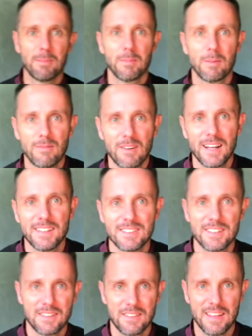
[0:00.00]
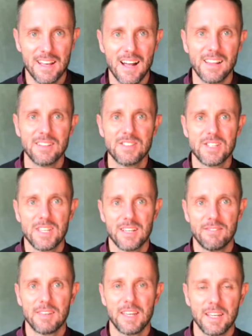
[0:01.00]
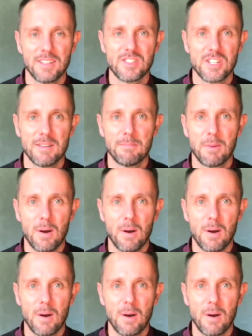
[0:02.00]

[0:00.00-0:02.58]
It provides a theology of kingship.